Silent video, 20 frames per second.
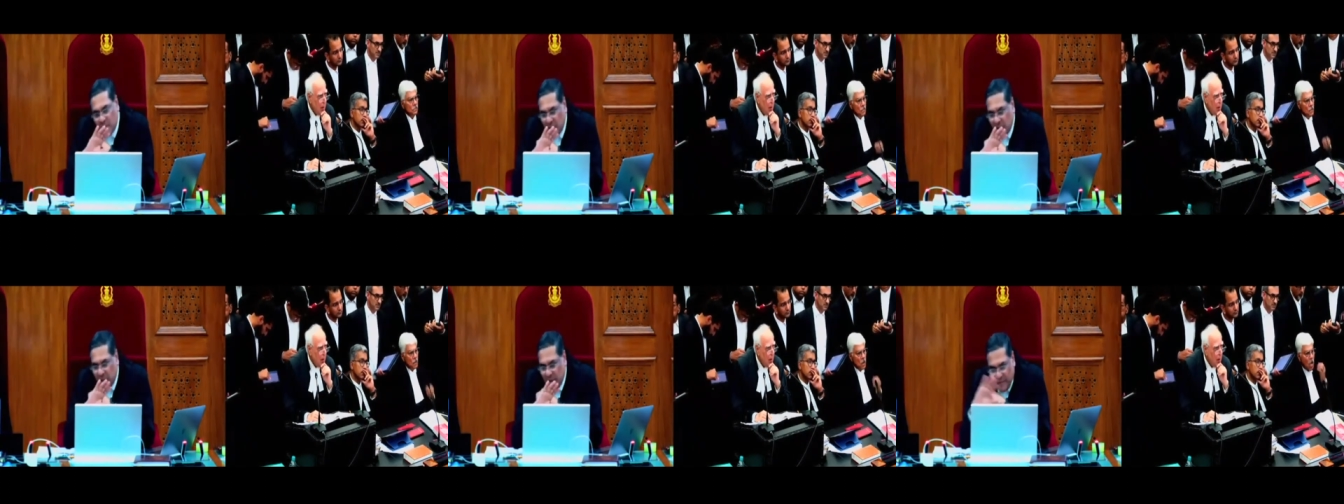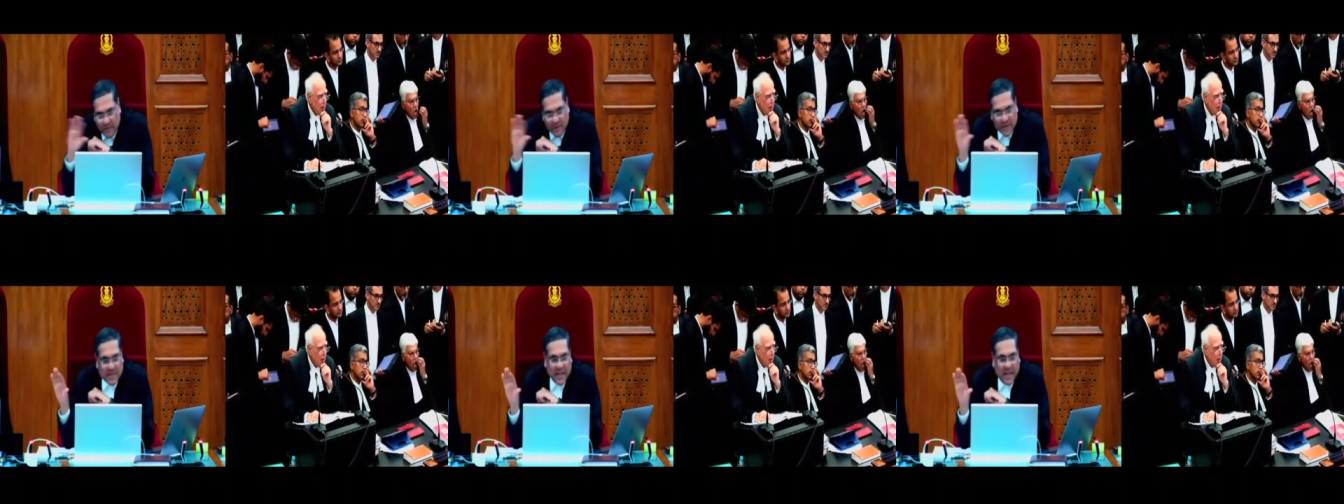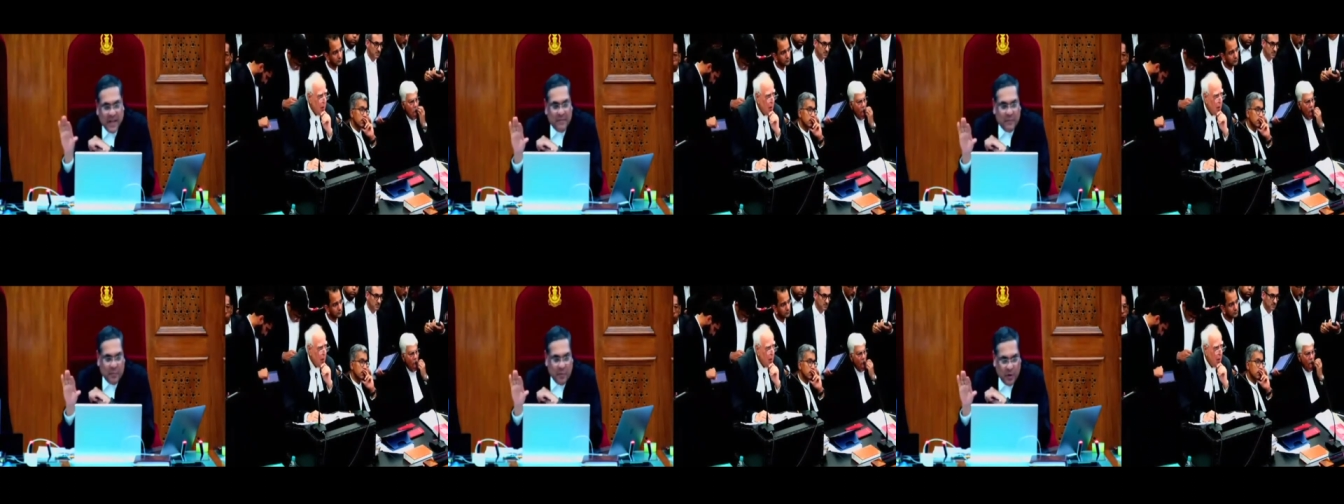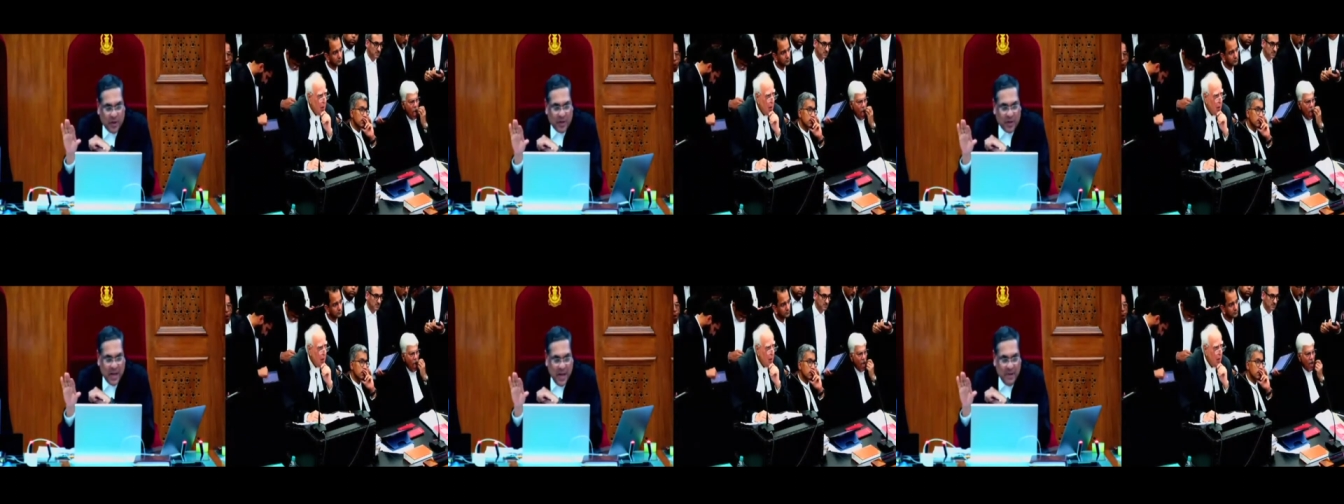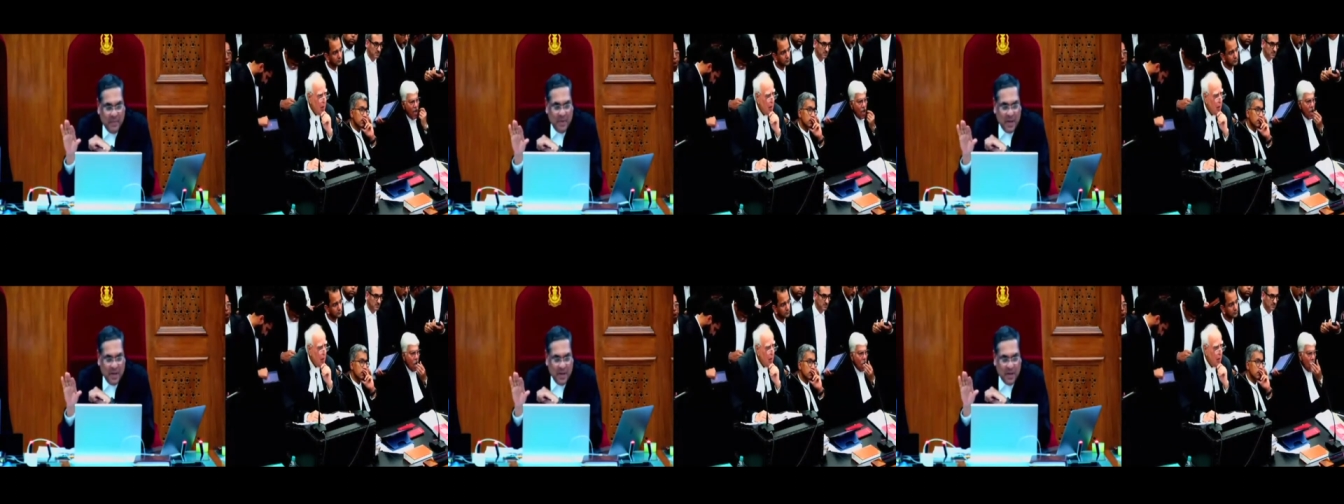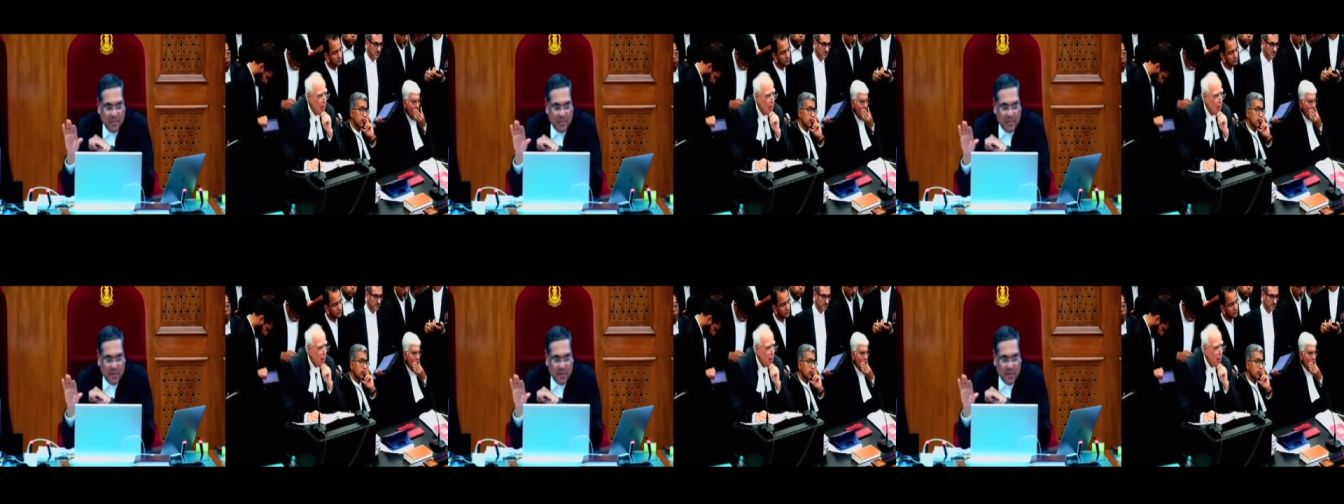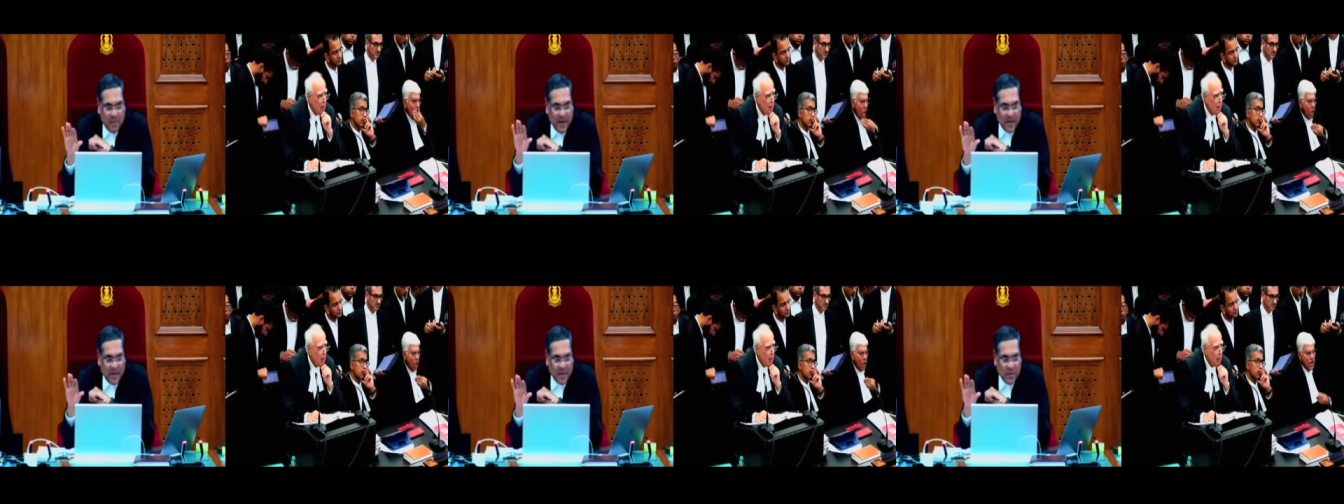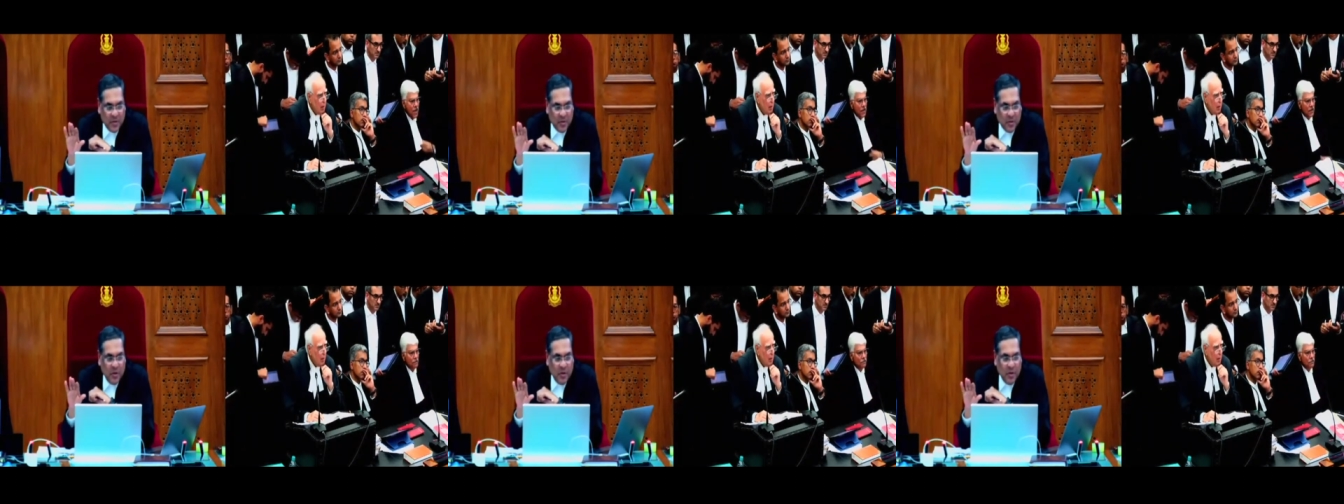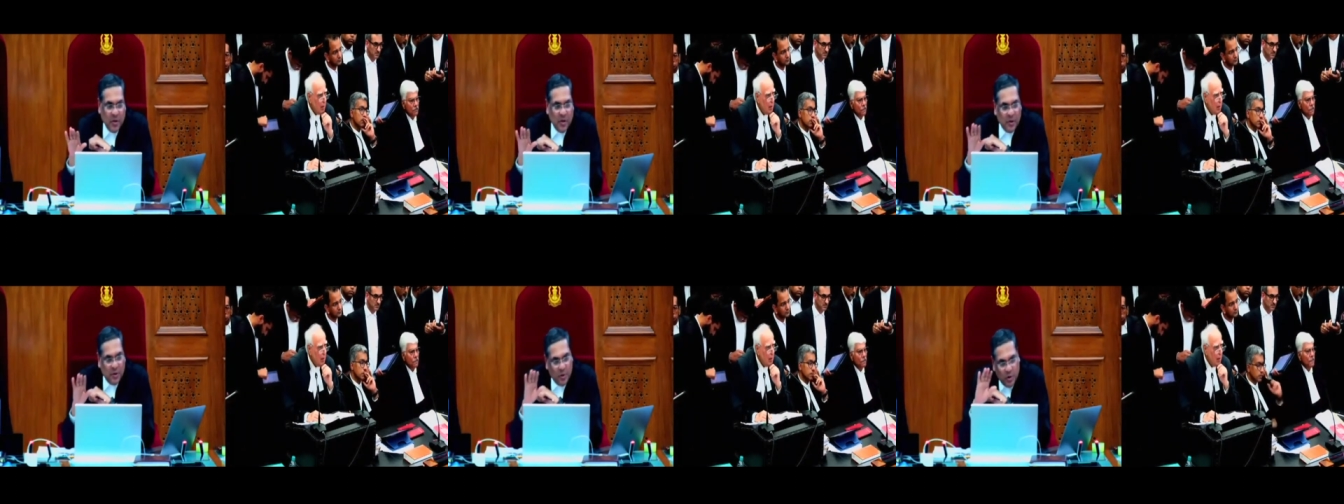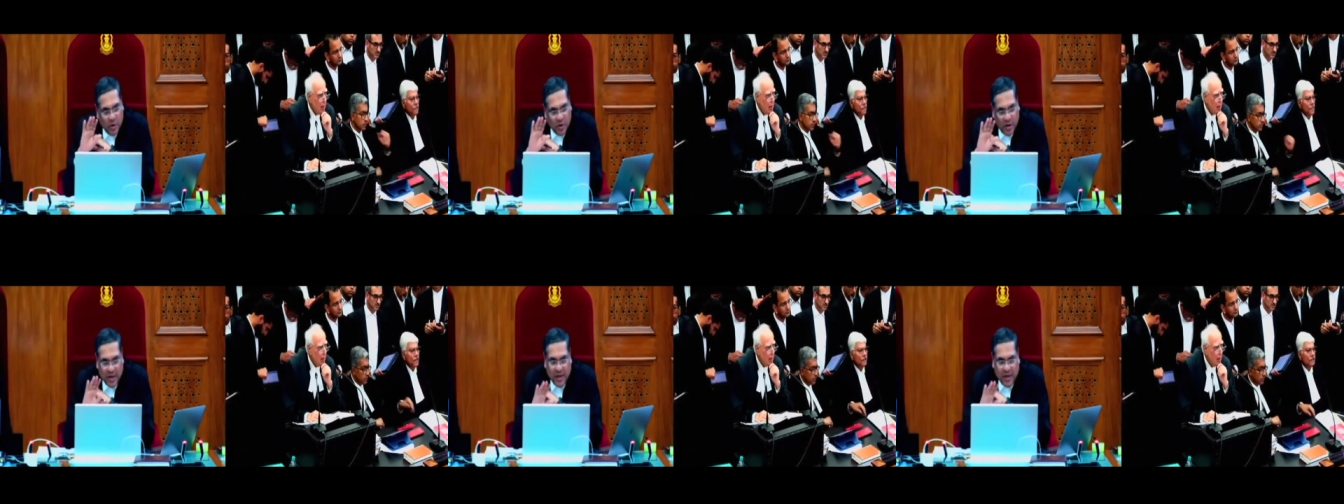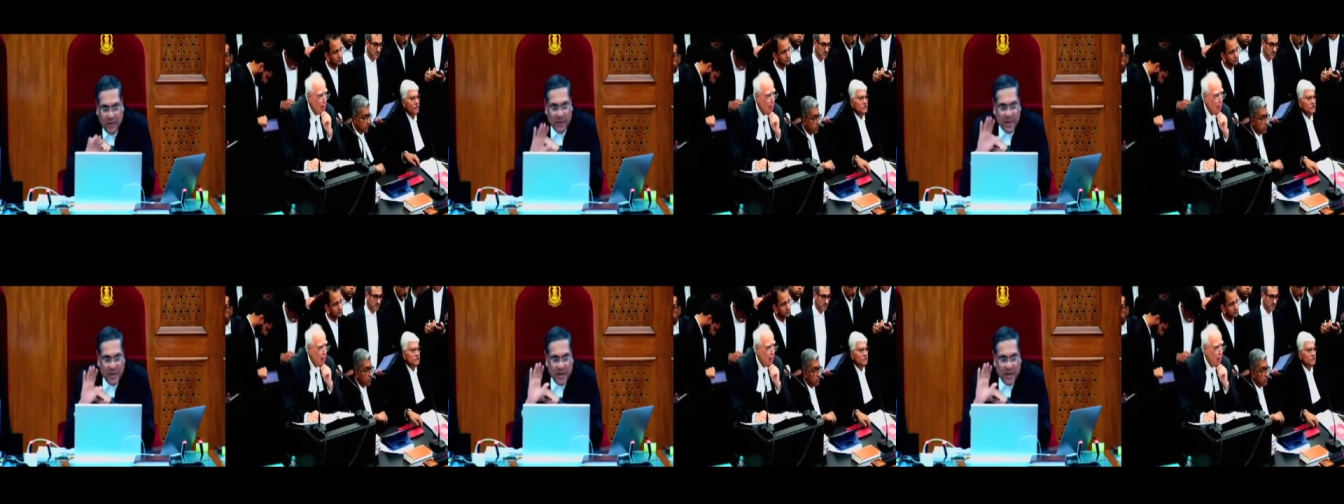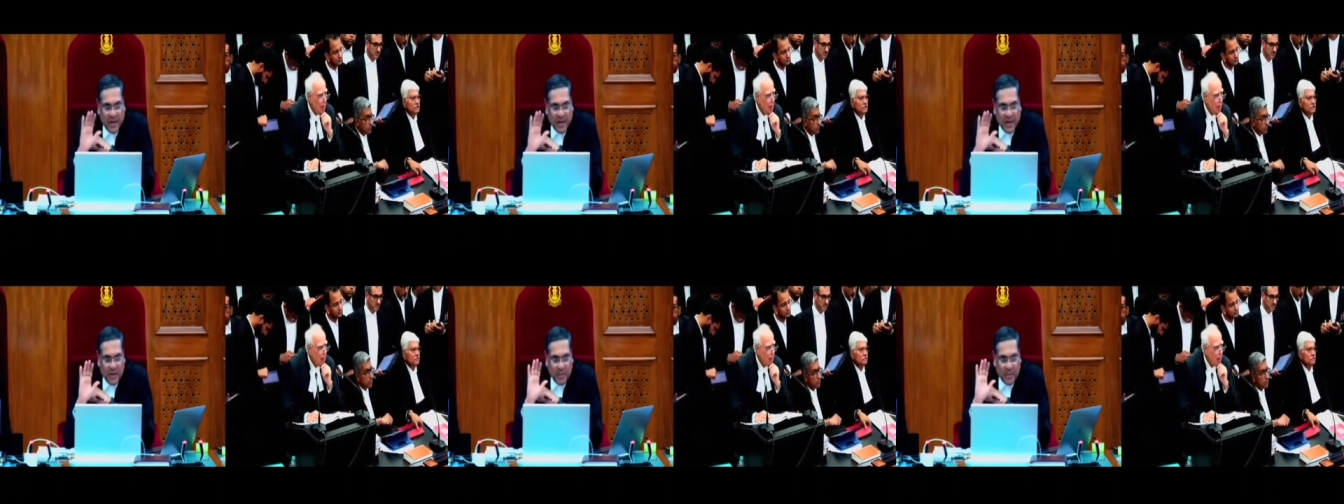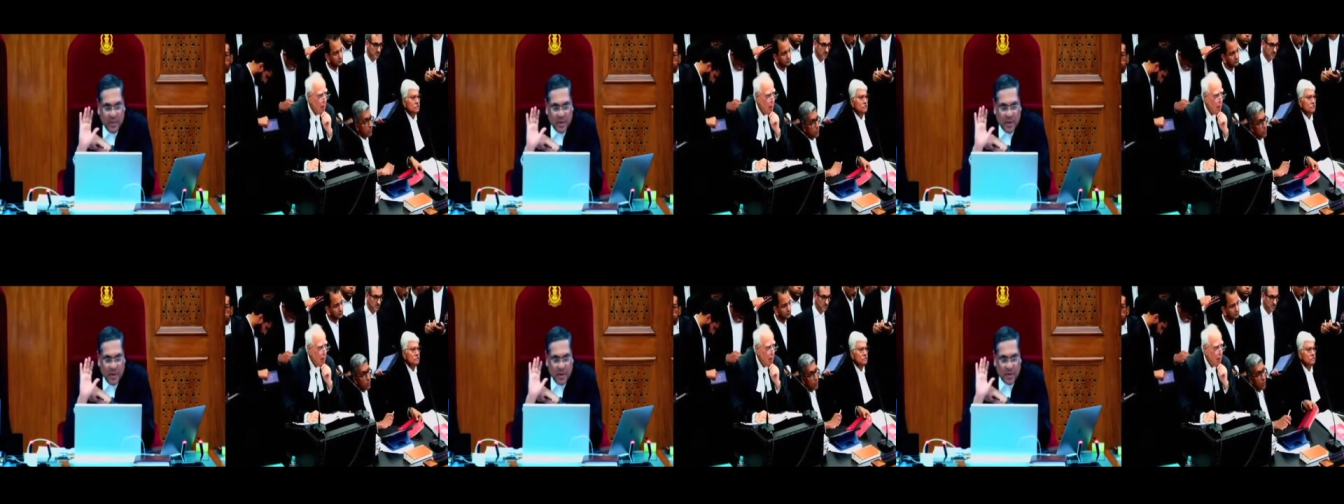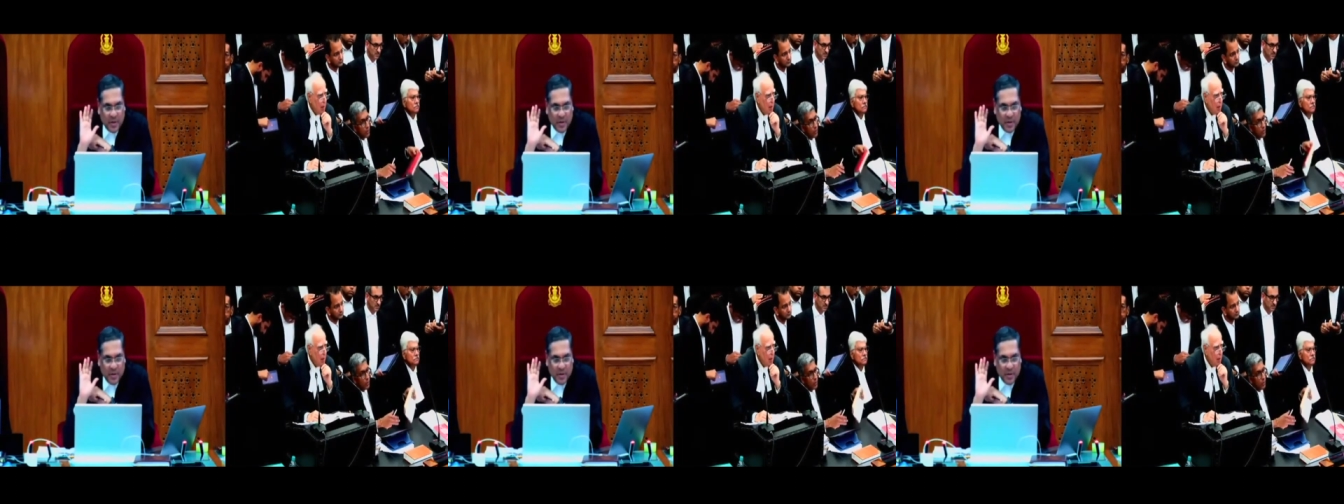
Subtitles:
leave aside for the time being the proviso. Do you agree with that interpretation?